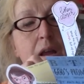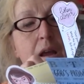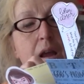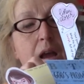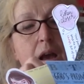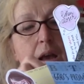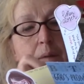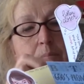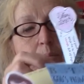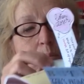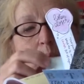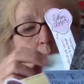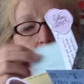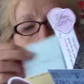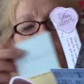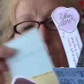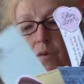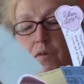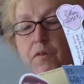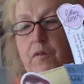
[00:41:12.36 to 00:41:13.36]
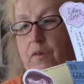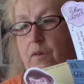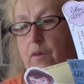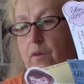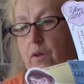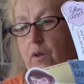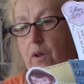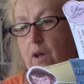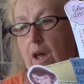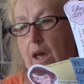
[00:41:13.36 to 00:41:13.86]
I bought
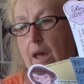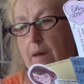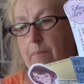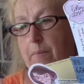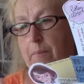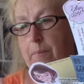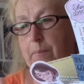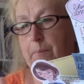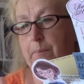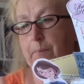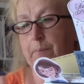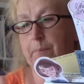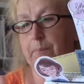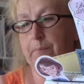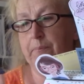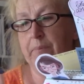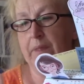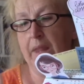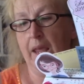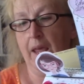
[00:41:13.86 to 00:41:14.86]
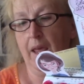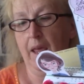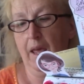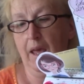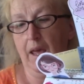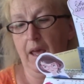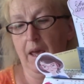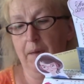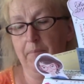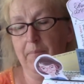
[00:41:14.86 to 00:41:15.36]
a
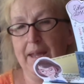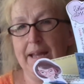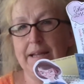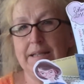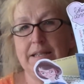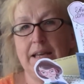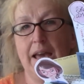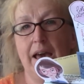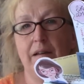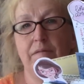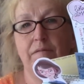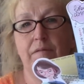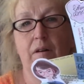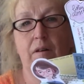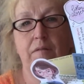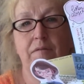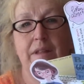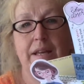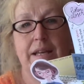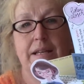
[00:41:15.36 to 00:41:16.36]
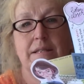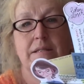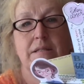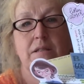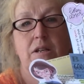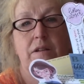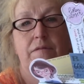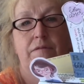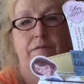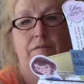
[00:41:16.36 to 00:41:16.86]
PDF of these
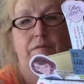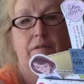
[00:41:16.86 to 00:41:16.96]
sort of